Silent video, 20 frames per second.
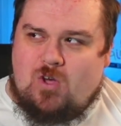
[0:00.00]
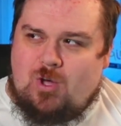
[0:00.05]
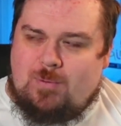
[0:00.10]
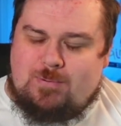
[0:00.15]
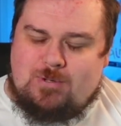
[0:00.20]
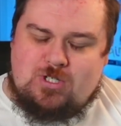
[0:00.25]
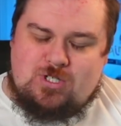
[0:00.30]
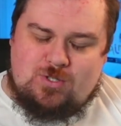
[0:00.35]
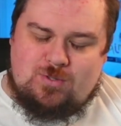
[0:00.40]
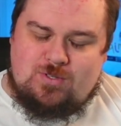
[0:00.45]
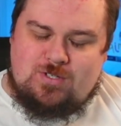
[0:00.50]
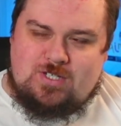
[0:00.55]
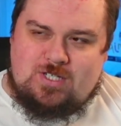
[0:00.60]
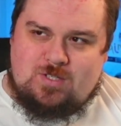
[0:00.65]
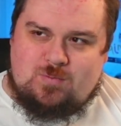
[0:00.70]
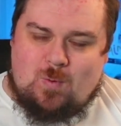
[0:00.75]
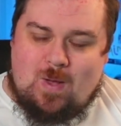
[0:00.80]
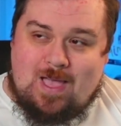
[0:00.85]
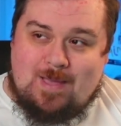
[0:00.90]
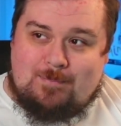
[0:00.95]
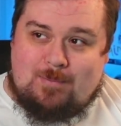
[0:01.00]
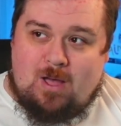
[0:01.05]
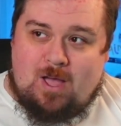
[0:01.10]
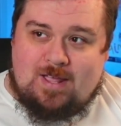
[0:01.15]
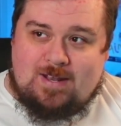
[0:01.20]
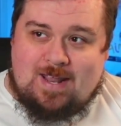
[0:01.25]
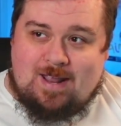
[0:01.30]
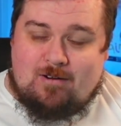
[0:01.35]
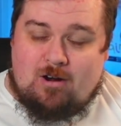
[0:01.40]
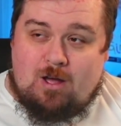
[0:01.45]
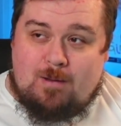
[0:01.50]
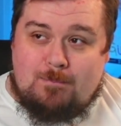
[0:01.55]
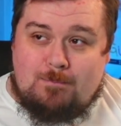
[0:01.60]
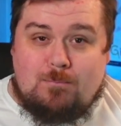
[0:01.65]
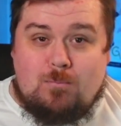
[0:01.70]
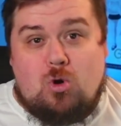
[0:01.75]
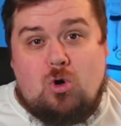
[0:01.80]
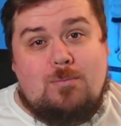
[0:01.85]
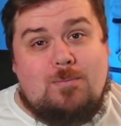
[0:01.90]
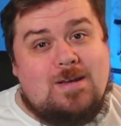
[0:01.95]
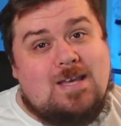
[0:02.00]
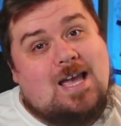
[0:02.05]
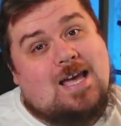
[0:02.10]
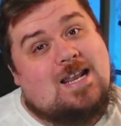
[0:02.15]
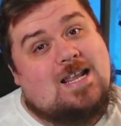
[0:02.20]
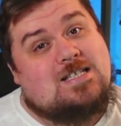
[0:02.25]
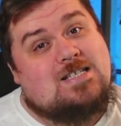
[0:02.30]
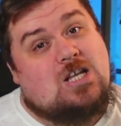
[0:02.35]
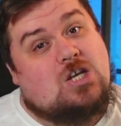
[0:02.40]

opportunities whereby there are more mechanics